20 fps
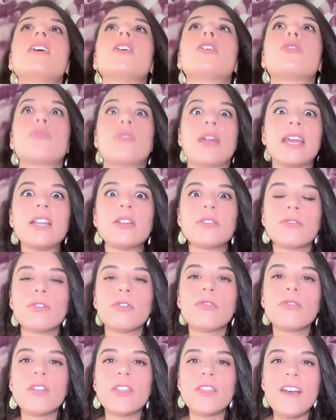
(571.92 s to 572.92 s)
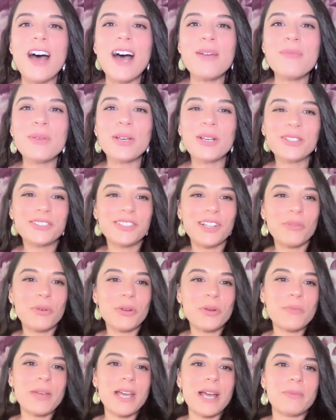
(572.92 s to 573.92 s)
grateful for that, because I
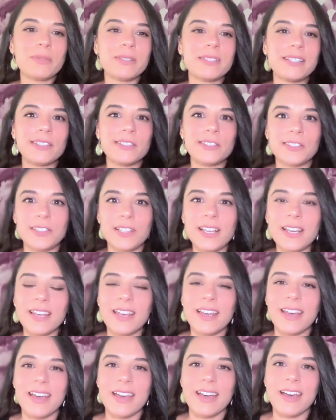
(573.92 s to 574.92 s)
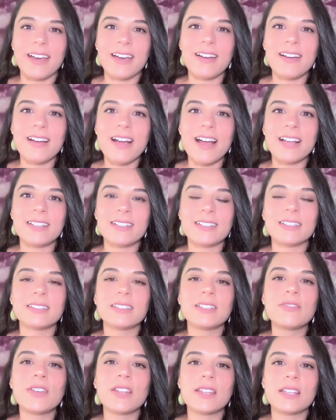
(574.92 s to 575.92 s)
wouldn't be able to sit here and
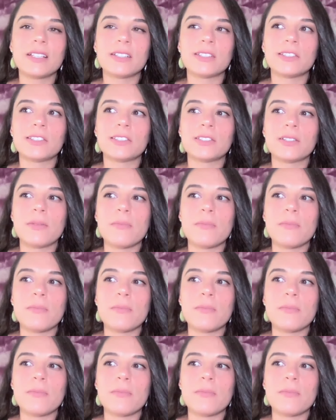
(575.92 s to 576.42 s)
deliver this